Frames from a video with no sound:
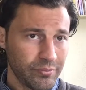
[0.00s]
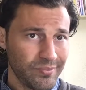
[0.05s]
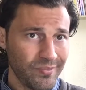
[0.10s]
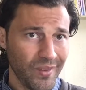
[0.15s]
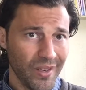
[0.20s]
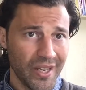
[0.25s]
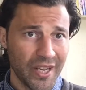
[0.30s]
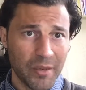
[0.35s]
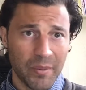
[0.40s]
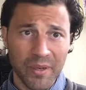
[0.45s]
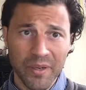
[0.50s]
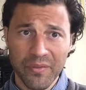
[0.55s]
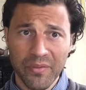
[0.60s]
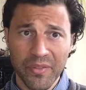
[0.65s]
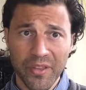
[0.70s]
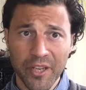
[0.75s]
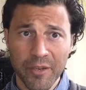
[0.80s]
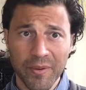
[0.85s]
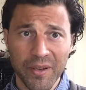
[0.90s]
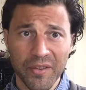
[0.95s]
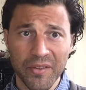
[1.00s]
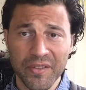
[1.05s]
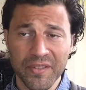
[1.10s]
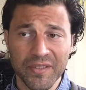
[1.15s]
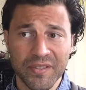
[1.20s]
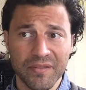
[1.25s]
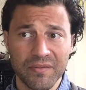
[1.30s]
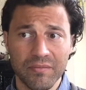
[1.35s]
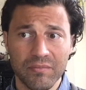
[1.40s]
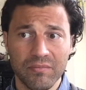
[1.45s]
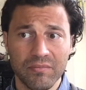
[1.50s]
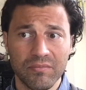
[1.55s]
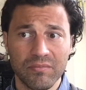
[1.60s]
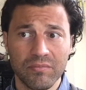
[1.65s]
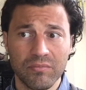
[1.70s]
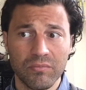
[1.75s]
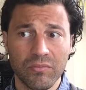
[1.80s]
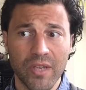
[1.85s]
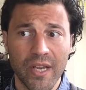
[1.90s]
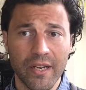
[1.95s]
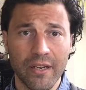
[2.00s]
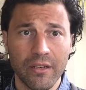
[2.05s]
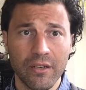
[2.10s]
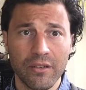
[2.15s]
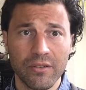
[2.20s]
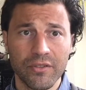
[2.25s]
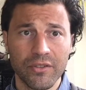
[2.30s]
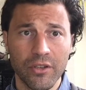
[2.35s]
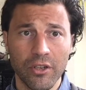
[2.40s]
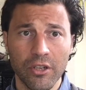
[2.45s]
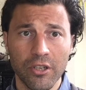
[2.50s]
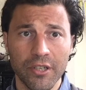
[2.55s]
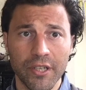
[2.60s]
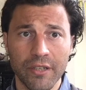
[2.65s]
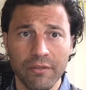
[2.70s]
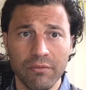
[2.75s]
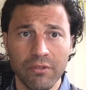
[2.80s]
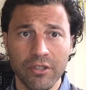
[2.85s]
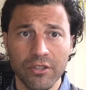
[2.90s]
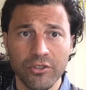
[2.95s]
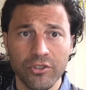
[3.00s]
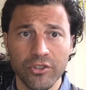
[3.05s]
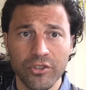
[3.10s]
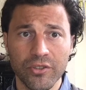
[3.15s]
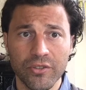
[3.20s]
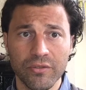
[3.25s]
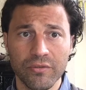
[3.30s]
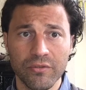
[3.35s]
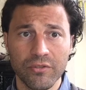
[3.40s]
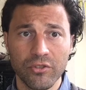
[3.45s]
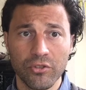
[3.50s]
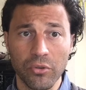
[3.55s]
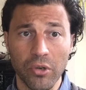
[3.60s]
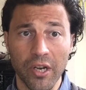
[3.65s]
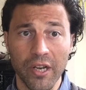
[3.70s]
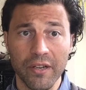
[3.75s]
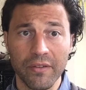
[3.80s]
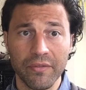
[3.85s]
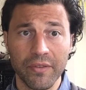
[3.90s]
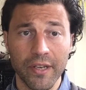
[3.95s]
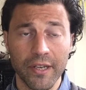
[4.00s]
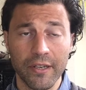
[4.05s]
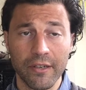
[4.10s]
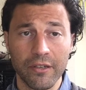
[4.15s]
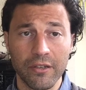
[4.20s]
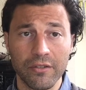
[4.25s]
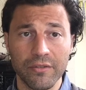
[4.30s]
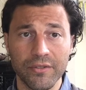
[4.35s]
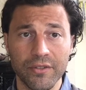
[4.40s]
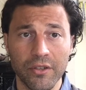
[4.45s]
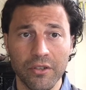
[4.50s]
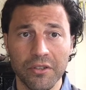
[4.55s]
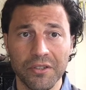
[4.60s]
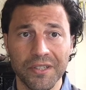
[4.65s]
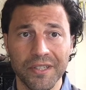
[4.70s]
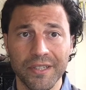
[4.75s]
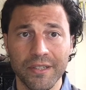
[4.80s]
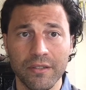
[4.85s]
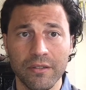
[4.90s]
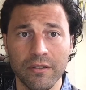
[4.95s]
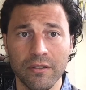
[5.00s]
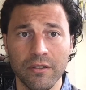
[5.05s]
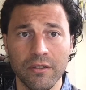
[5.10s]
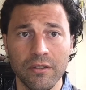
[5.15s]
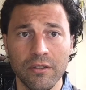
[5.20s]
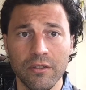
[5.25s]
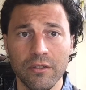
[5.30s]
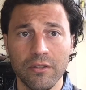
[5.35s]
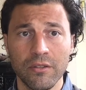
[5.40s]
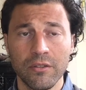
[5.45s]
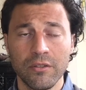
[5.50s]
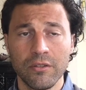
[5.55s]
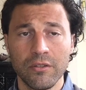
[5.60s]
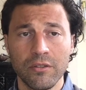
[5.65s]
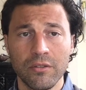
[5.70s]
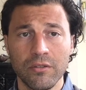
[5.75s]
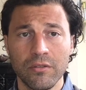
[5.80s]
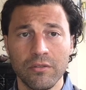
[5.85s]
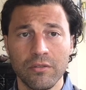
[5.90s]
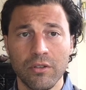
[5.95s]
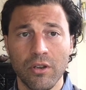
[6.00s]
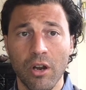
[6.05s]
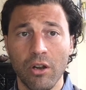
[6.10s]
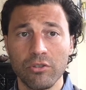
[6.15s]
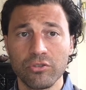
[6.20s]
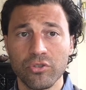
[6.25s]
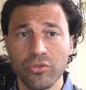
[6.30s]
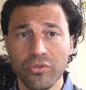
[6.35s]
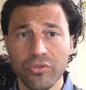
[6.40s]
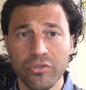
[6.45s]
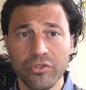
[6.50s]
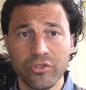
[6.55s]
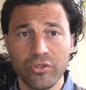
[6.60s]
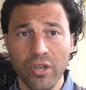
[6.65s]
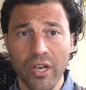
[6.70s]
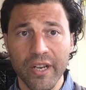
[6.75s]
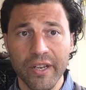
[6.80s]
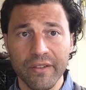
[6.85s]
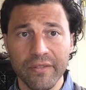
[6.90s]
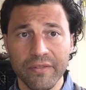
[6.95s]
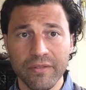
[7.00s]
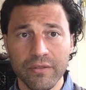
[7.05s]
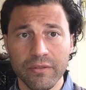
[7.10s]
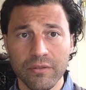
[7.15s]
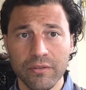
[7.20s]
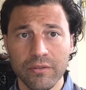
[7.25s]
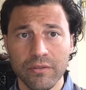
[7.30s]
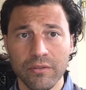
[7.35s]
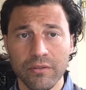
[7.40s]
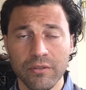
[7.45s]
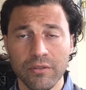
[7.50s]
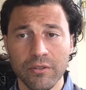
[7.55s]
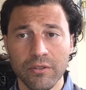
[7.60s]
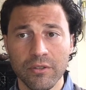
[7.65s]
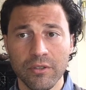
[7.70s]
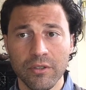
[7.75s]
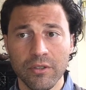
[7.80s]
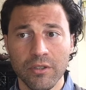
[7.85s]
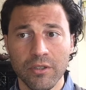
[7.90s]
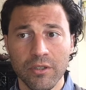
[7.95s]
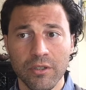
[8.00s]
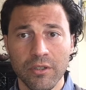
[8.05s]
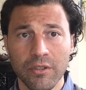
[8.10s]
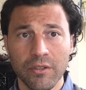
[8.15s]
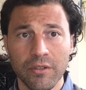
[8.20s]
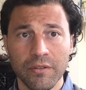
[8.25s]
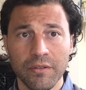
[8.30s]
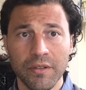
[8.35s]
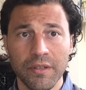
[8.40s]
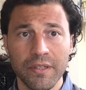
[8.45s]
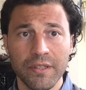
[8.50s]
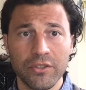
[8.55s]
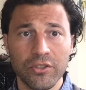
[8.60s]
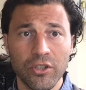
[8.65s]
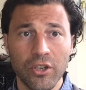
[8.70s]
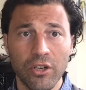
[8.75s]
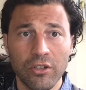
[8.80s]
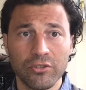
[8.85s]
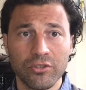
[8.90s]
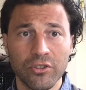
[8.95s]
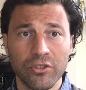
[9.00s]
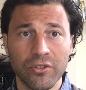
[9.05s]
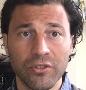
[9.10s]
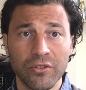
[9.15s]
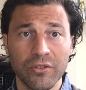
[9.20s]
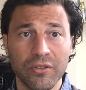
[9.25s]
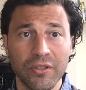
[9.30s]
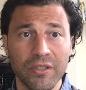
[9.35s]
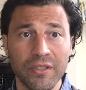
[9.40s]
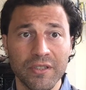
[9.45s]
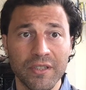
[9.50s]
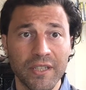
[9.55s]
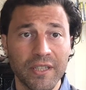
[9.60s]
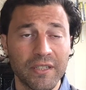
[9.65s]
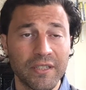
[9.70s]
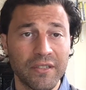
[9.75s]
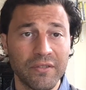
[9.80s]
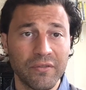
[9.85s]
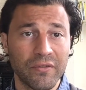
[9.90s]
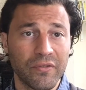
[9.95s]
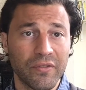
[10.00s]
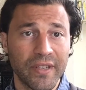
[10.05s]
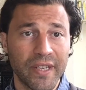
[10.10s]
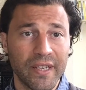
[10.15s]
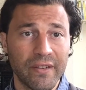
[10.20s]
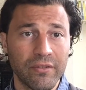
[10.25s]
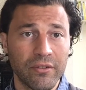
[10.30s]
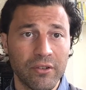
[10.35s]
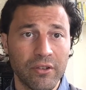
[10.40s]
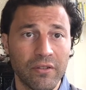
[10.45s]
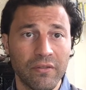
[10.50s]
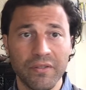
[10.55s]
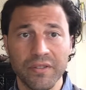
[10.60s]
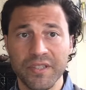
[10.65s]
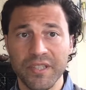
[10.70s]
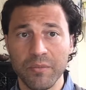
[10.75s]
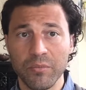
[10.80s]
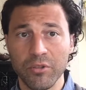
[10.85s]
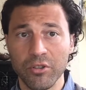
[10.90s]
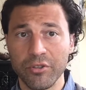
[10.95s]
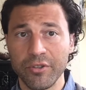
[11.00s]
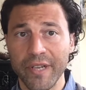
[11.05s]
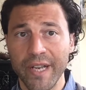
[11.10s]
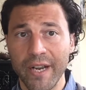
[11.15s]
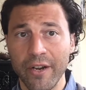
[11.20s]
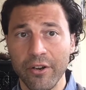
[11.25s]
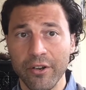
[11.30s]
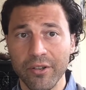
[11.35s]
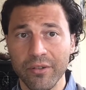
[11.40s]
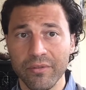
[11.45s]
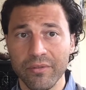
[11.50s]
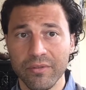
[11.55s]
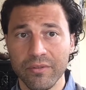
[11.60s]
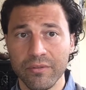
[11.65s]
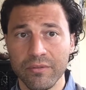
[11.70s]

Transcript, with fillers: And I mean, if you think about this, that can consolidate religious strife, that can consolidate cultural strife. That each culture is like a different flavor of a similar narrative.